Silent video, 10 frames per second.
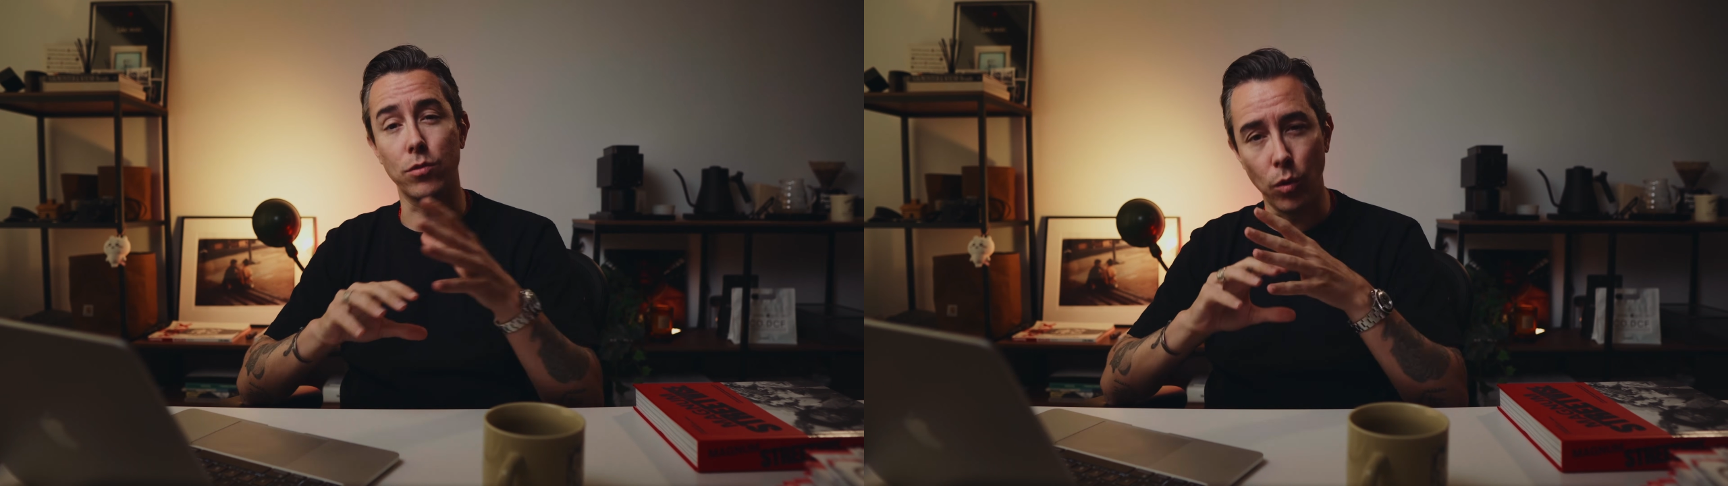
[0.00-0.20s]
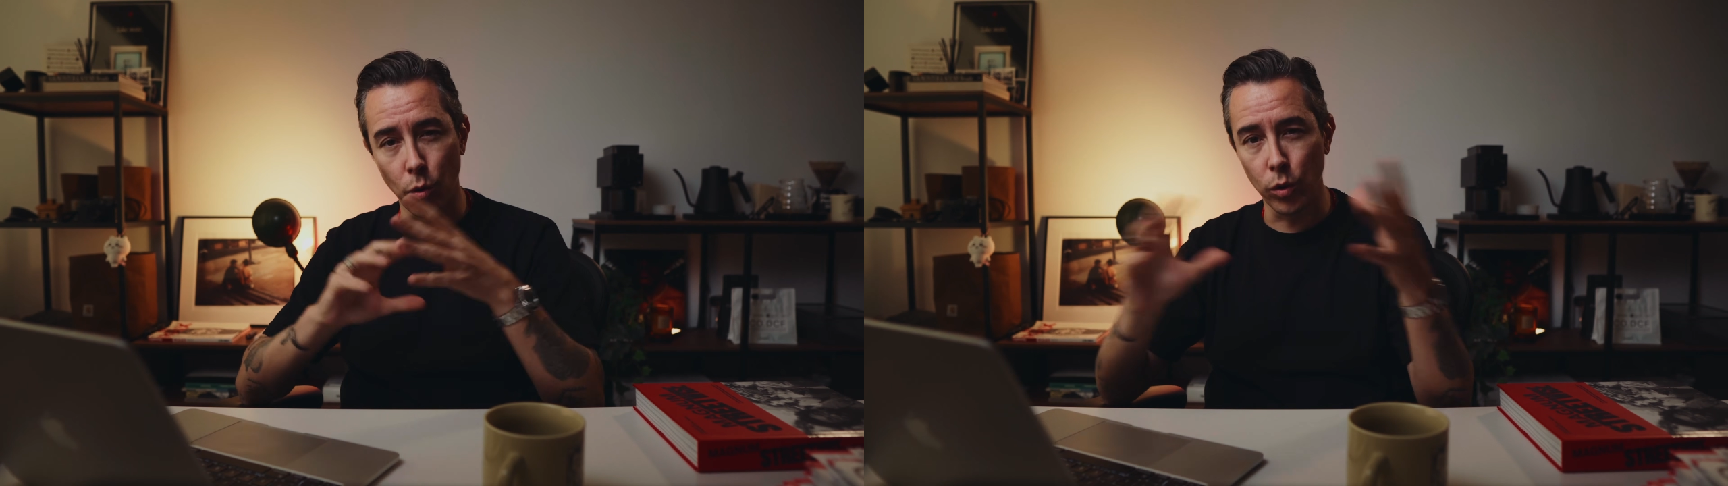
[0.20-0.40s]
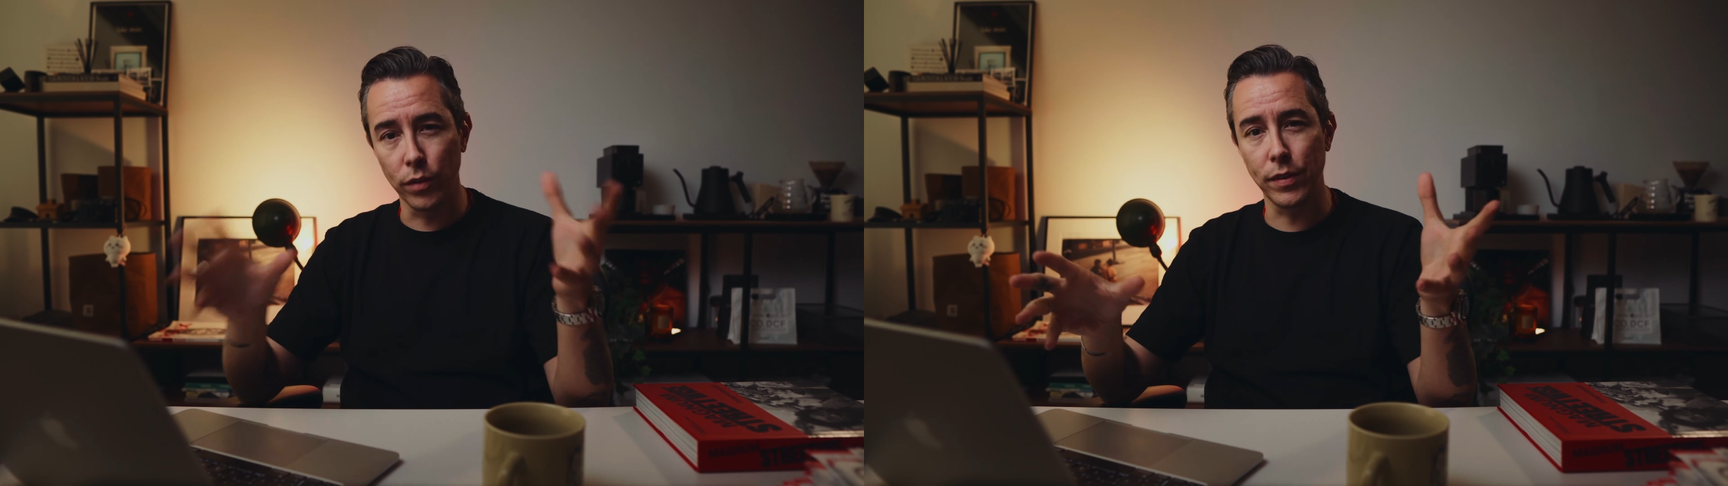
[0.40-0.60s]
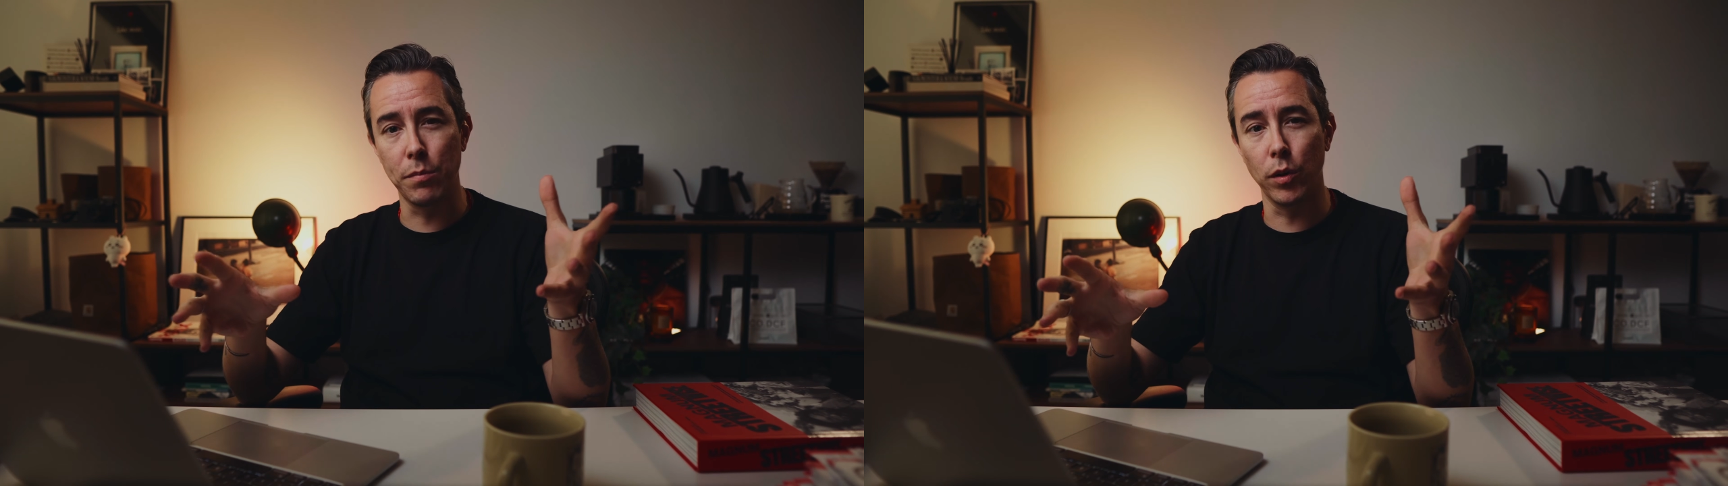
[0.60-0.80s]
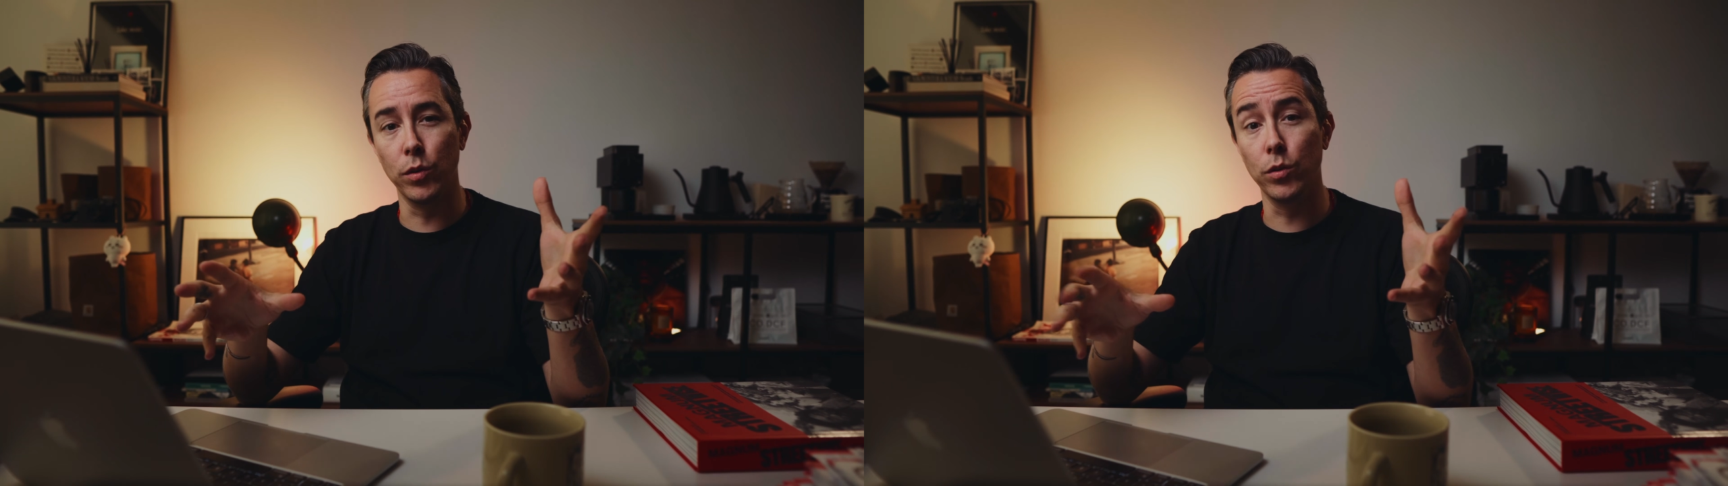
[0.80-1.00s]
to all of the
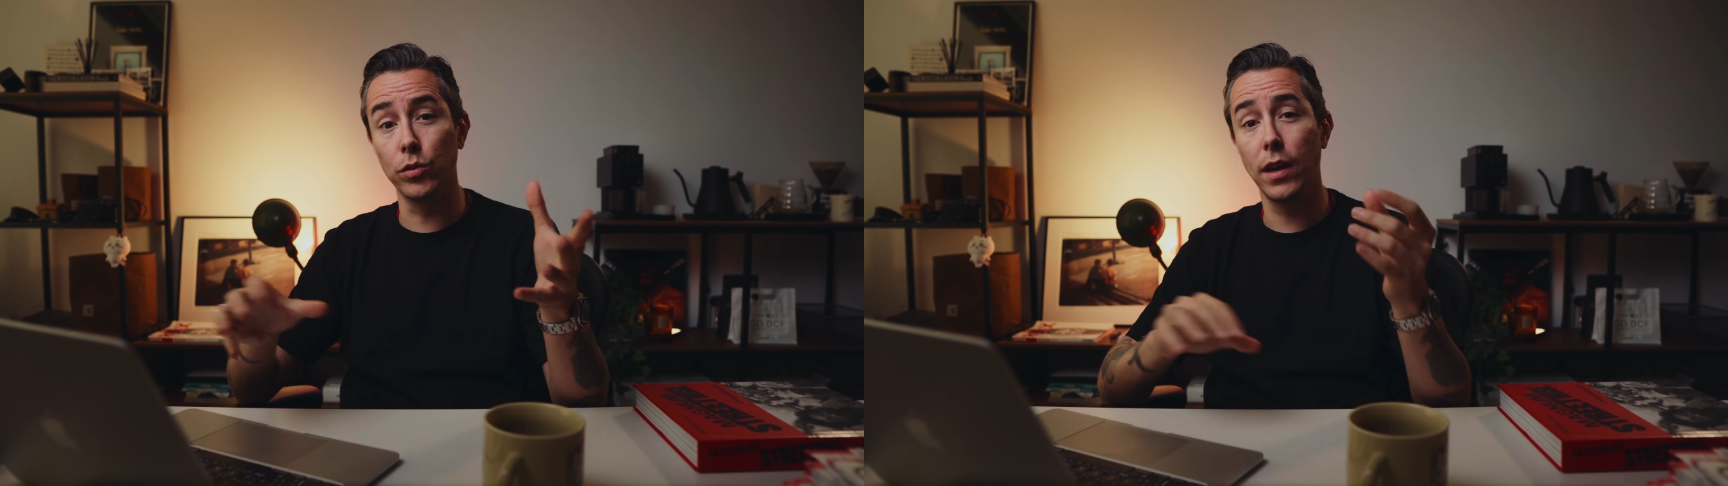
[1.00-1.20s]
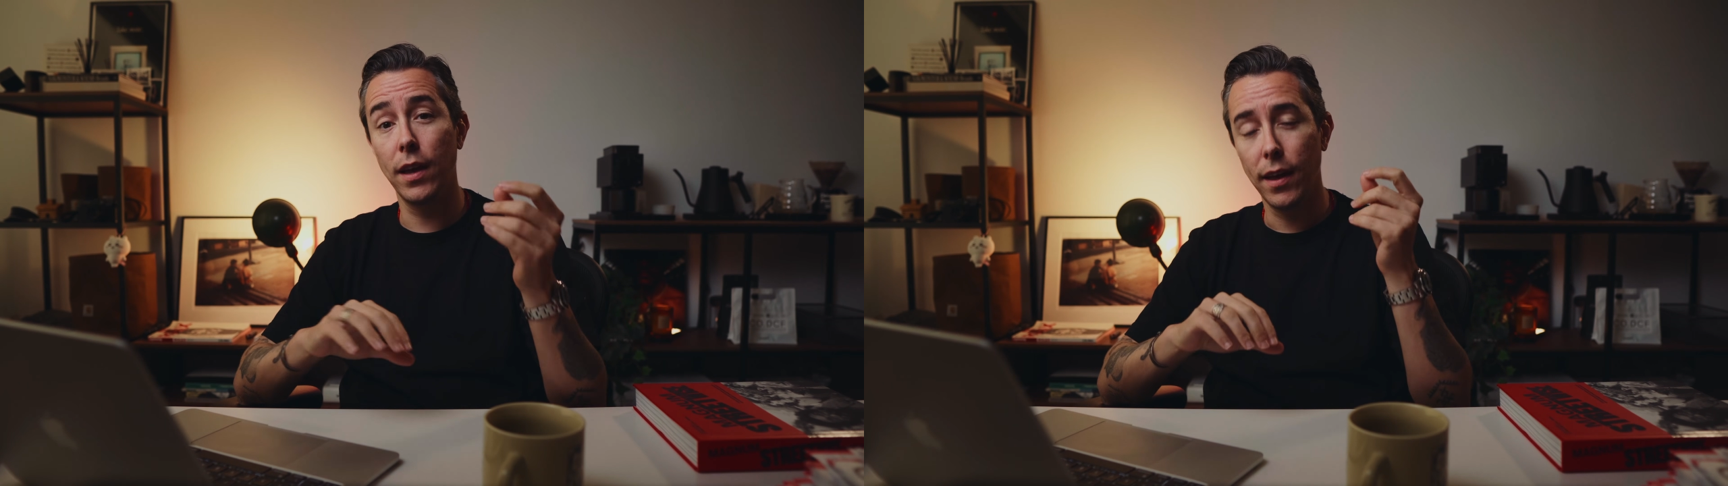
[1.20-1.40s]
models